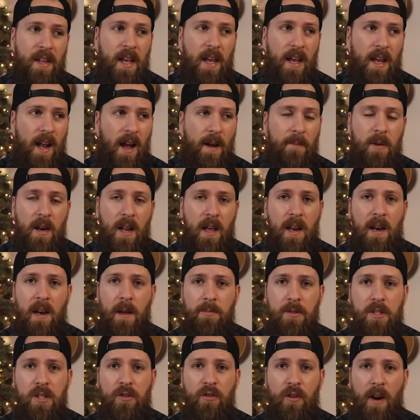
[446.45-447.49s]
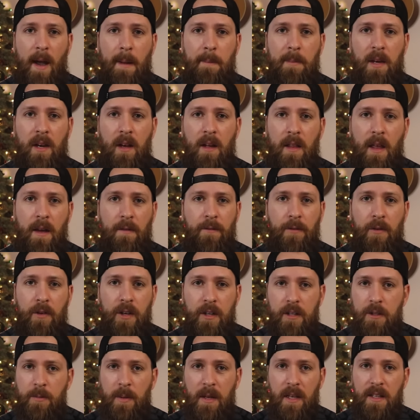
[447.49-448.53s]
and I'm going to end up scrapping all that
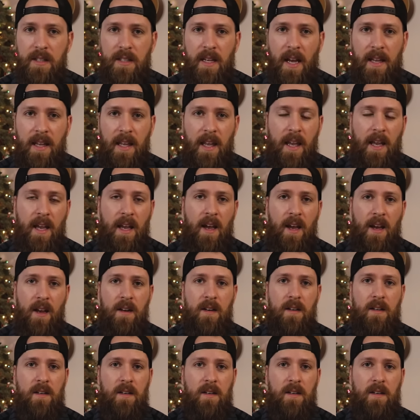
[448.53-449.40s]
footage because I can't